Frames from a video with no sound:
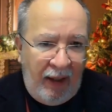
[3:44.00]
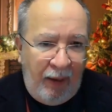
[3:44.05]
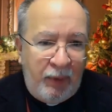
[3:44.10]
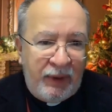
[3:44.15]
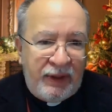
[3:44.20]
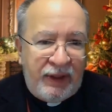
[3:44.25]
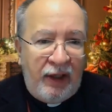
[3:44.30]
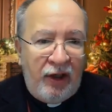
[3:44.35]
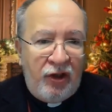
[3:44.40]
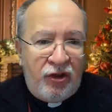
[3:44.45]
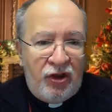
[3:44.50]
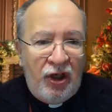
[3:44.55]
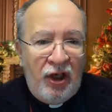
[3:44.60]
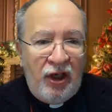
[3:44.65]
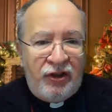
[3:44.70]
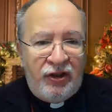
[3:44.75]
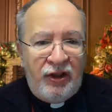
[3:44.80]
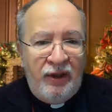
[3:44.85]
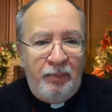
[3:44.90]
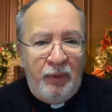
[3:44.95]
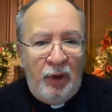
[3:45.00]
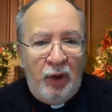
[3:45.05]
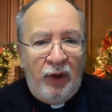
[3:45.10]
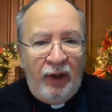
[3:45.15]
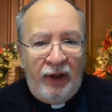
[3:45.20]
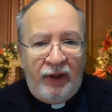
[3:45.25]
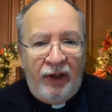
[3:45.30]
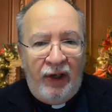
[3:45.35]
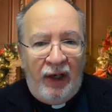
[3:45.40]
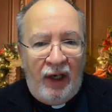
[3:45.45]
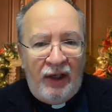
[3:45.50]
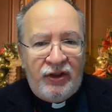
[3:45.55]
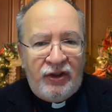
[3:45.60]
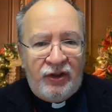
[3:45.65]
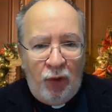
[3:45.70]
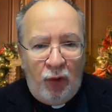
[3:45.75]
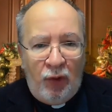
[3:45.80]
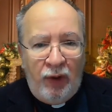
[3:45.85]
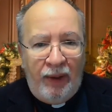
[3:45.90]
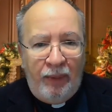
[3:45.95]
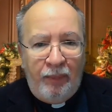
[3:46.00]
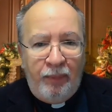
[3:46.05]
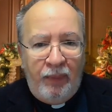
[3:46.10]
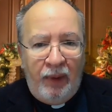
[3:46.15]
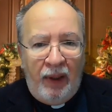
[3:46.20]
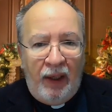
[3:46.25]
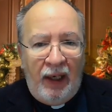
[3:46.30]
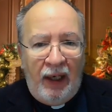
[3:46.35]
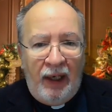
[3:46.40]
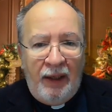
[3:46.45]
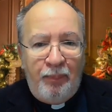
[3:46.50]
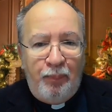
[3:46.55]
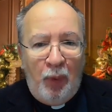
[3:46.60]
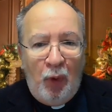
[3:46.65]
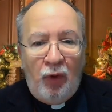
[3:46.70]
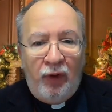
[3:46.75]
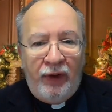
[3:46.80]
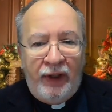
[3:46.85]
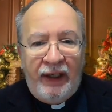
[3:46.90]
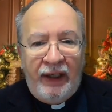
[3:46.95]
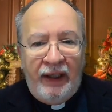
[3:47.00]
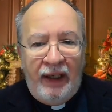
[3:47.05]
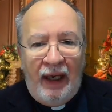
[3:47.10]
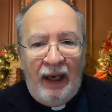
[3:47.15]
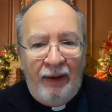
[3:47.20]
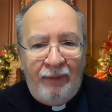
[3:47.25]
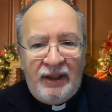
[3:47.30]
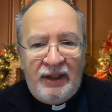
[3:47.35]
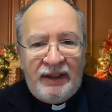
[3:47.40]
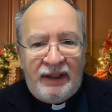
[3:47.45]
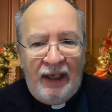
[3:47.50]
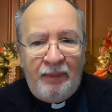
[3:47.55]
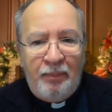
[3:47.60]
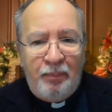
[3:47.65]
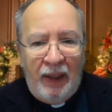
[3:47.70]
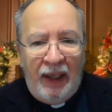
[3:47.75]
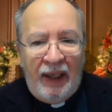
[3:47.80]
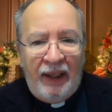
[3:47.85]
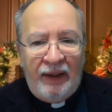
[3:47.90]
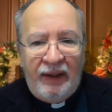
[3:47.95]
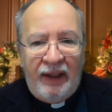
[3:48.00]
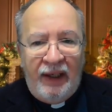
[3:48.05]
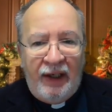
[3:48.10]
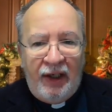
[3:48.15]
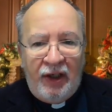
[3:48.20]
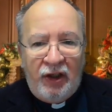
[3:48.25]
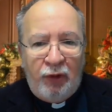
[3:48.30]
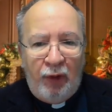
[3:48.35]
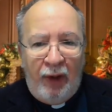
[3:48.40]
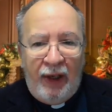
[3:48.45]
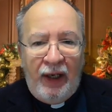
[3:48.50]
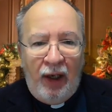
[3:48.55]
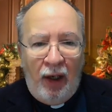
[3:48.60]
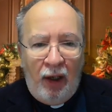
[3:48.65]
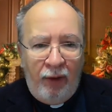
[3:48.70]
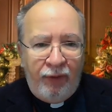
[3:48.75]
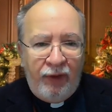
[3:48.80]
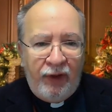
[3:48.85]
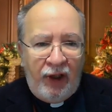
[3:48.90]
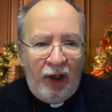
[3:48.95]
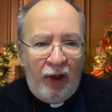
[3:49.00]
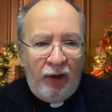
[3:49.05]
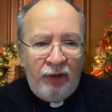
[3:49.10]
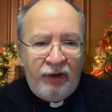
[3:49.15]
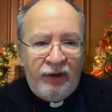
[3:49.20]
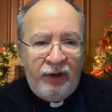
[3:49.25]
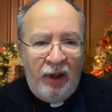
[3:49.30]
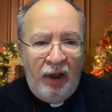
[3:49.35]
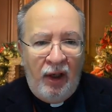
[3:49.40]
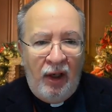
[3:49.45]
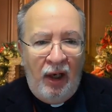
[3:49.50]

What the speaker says: "It was in a church in Munich that I saw him, a balding, heavy-set man in a grey overcoat,